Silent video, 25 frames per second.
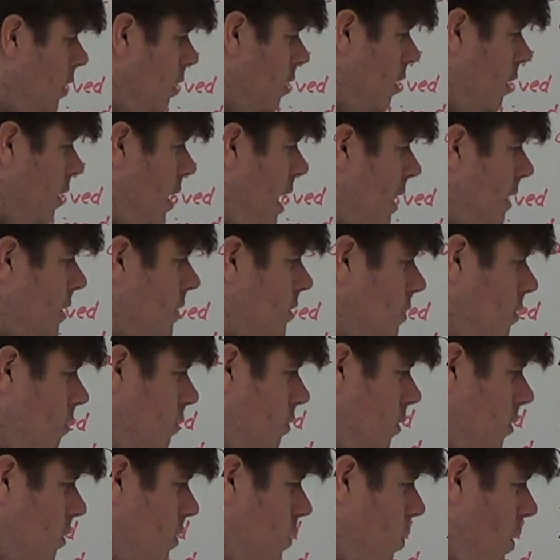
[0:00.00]
Correct? So
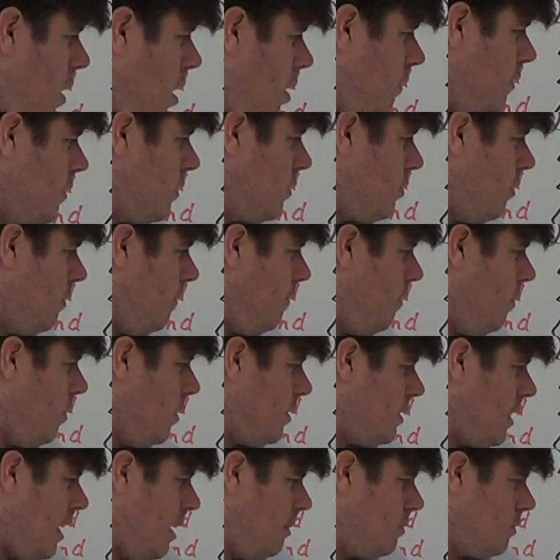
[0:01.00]
root 12 is root 4
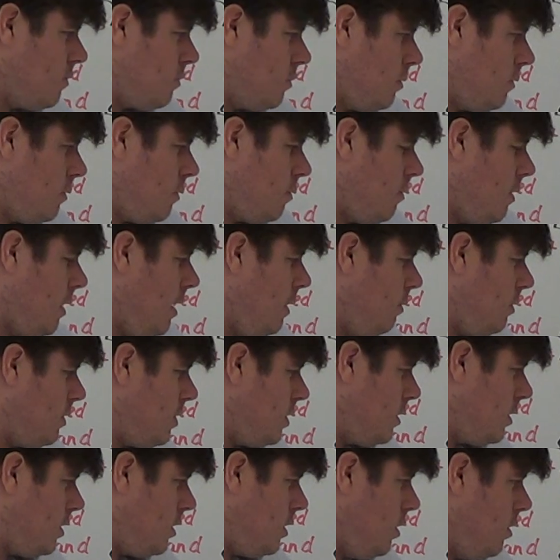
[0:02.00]
times root 3, which
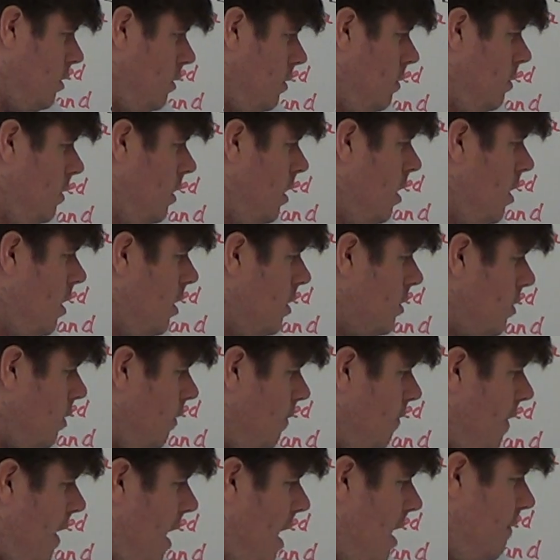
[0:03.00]
is 2. So
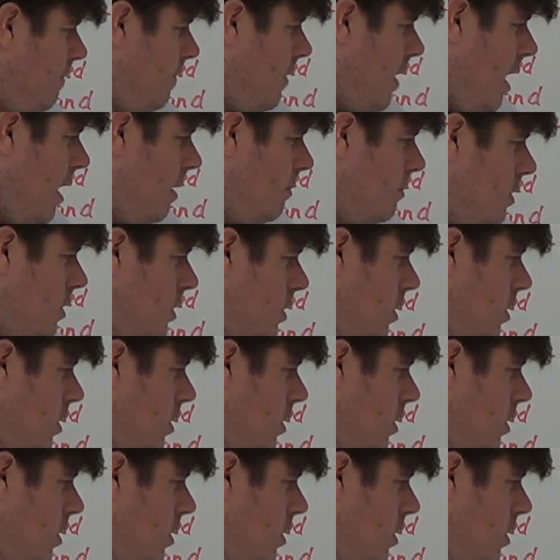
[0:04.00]
5 times